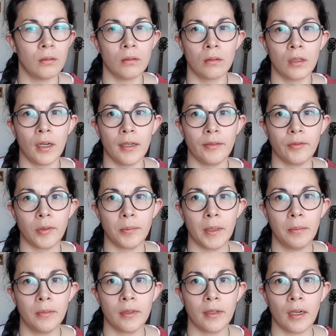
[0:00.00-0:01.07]
Can't even
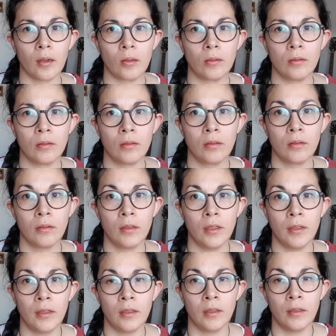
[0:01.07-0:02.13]
remember now.
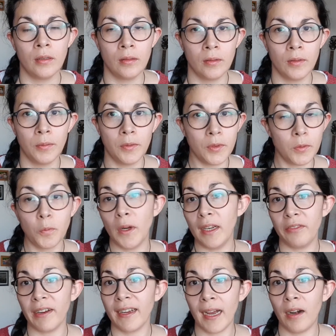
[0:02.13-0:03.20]
Well, if
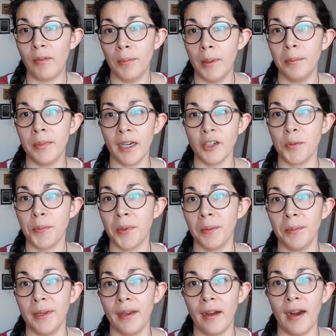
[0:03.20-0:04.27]
I can't remember, I should
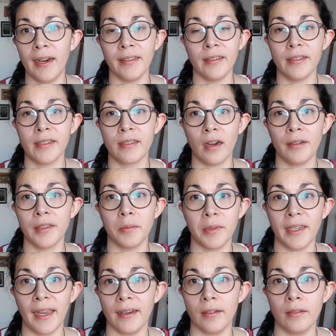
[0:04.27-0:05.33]
probably either start them
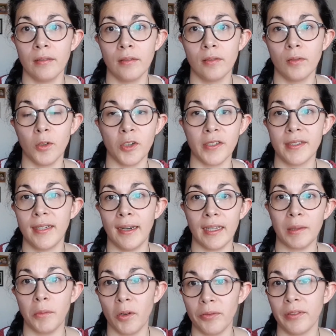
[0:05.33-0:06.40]
again or just take
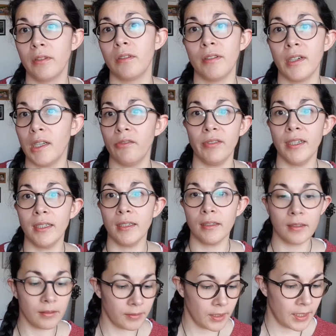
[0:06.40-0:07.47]
them off the currently reading.